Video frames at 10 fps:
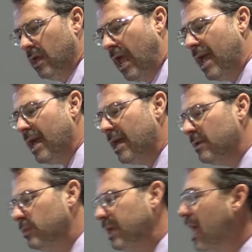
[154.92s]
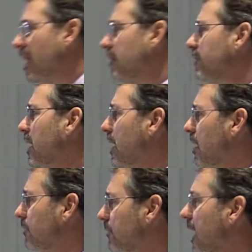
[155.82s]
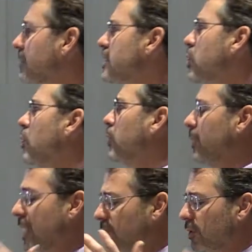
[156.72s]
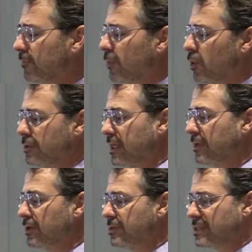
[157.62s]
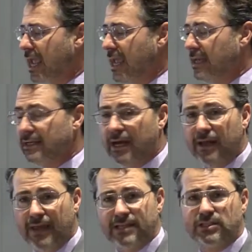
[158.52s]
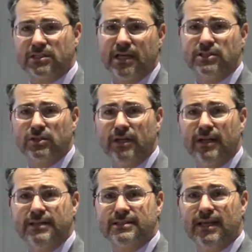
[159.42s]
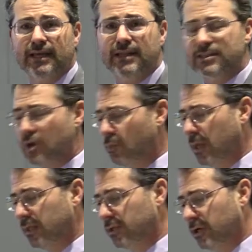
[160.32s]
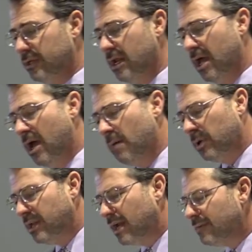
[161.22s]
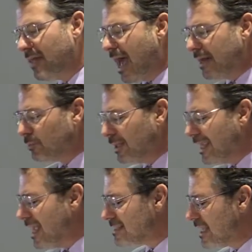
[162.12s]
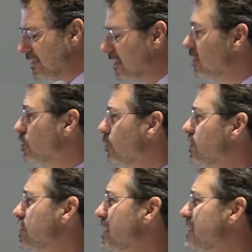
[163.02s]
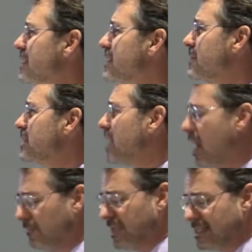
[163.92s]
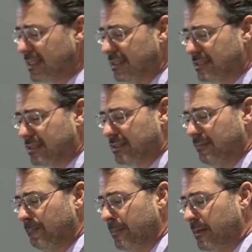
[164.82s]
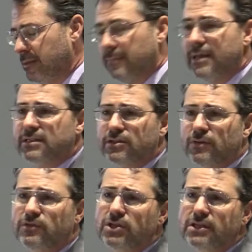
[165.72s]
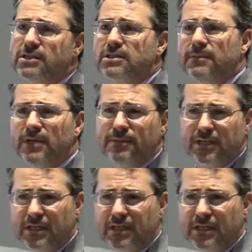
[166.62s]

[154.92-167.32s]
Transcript: And we have uh, families over, we have wonderful dinners, and uh, that's, that's a nice thing, and that's all well and good. But none of that really has anything to do with Jesus himself, does it? The message of Jesus sometimes